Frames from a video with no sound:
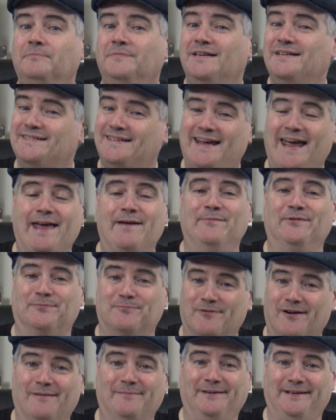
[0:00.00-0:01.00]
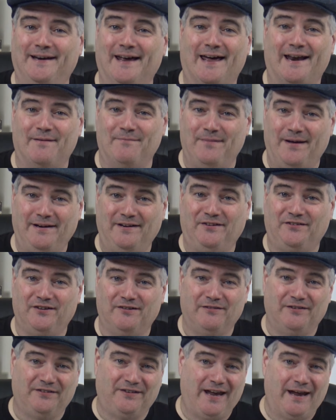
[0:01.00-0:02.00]
This game is probably not on many
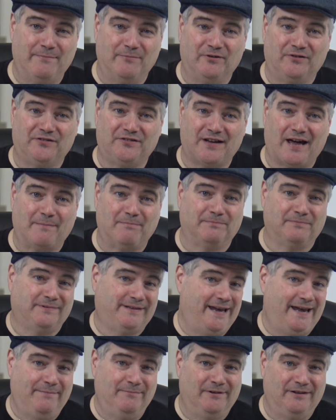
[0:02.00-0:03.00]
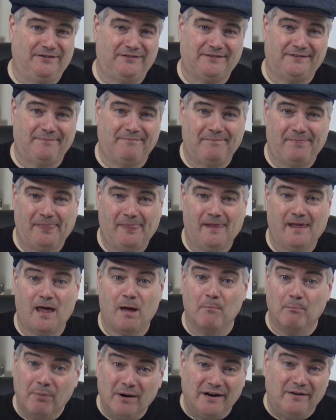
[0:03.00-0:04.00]
serious gamers' top game lists.
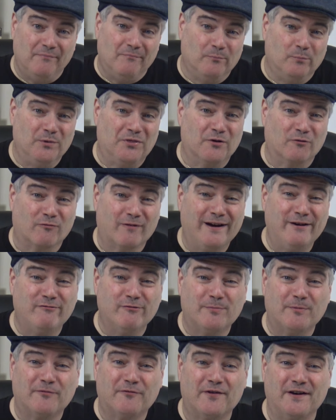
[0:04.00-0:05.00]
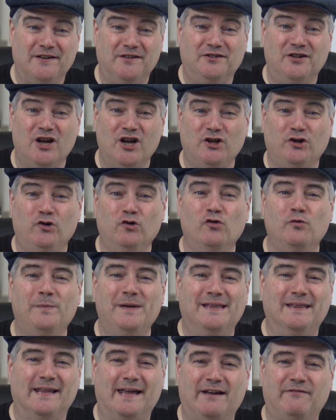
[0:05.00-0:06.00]
But with the right group of friends, you'll
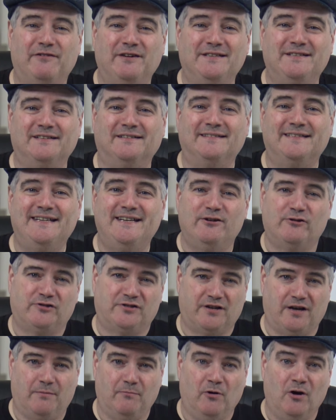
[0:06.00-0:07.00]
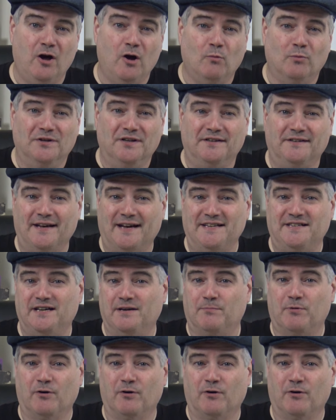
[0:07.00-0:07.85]
be laughing till tears come when the dice hit